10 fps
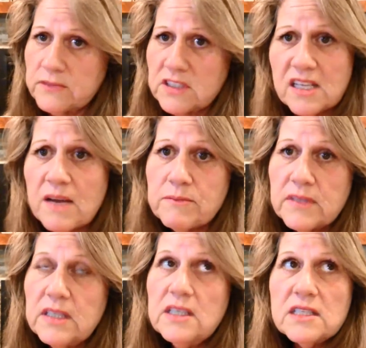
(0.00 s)
Stop,
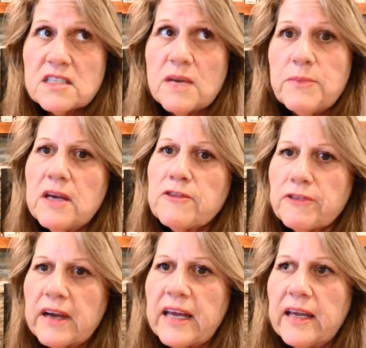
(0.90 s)
stop being
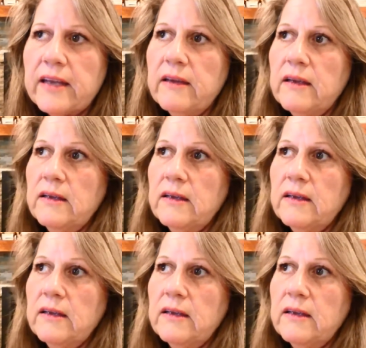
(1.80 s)
afraid.